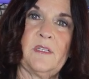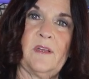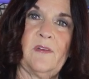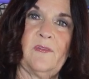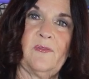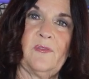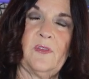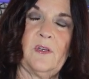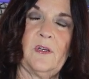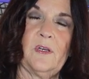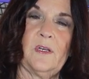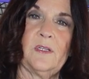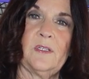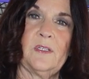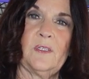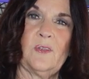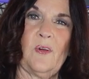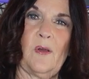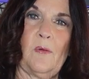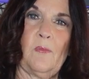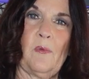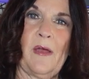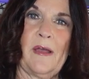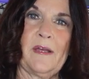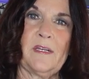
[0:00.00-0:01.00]
if the
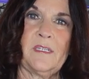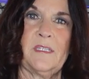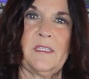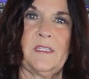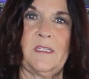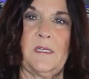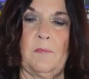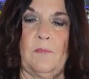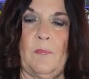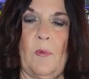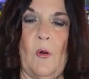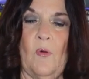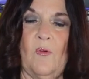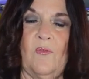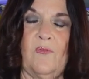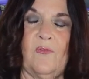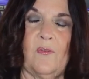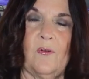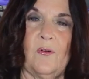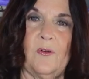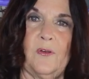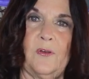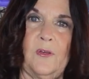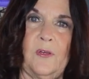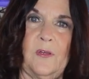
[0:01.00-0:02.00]
soil blocks tip
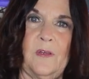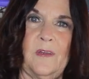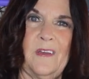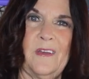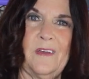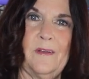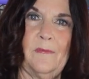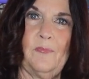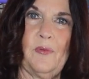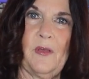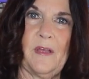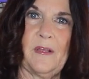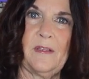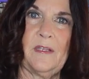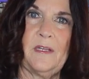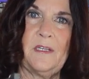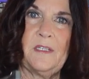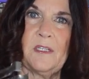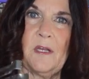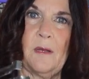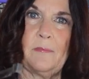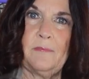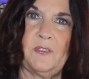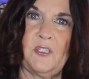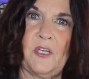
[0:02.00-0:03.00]
over, you can pick
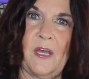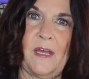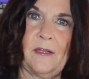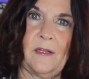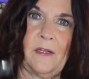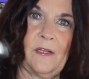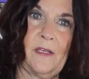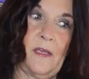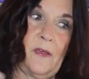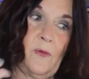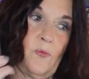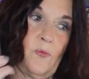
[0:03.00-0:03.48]
these up gently